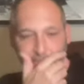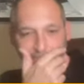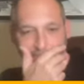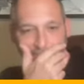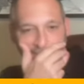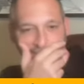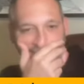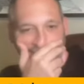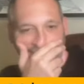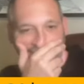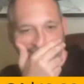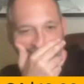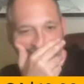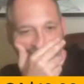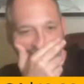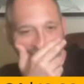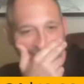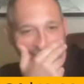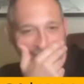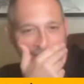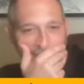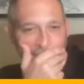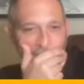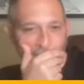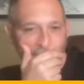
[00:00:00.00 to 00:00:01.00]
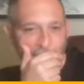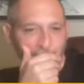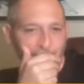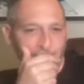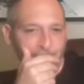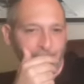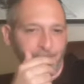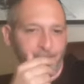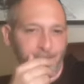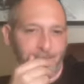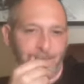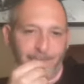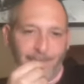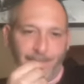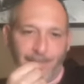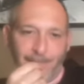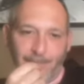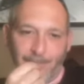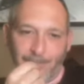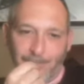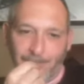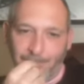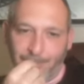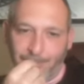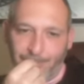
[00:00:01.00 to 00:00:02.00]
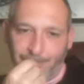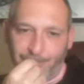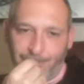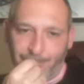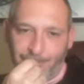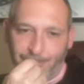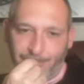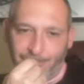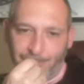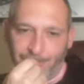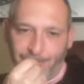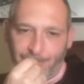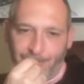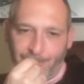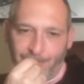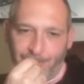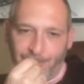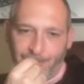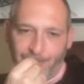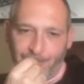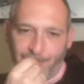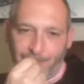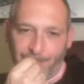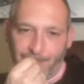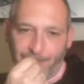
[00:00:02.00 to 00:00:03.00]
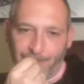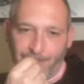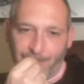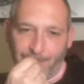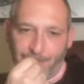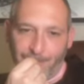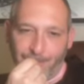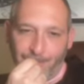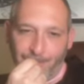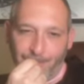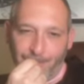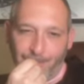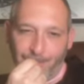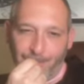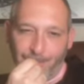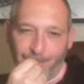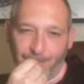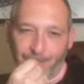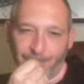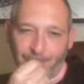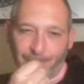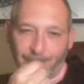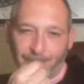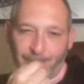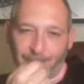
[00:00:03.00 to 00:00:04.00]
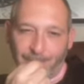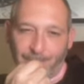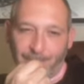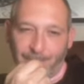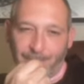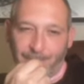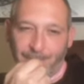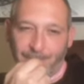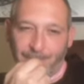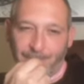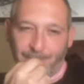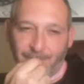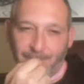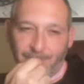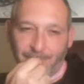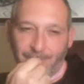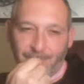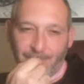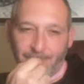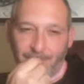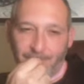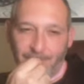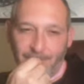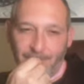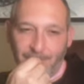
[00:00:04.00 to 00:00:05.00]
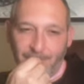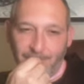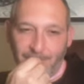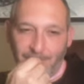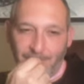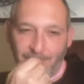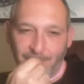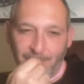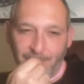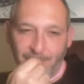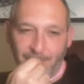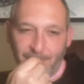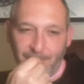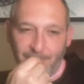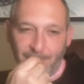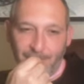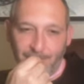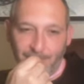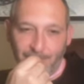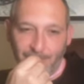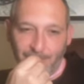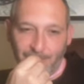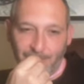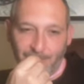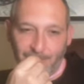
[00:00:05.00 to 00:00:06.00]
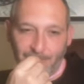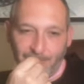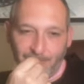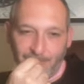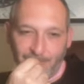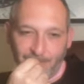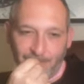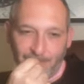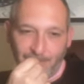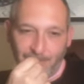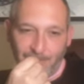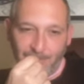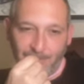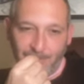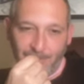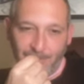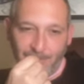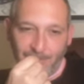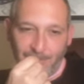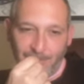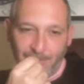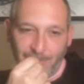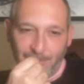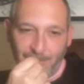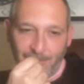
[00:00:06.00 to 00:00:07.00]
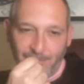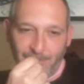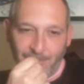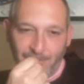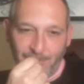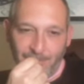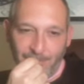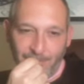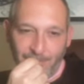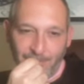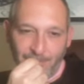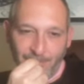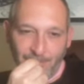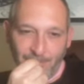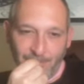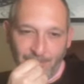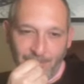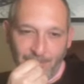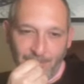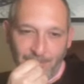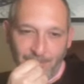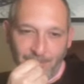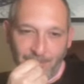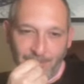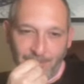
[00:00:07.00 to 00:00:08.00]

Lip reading: No words are spoken by the person on screen.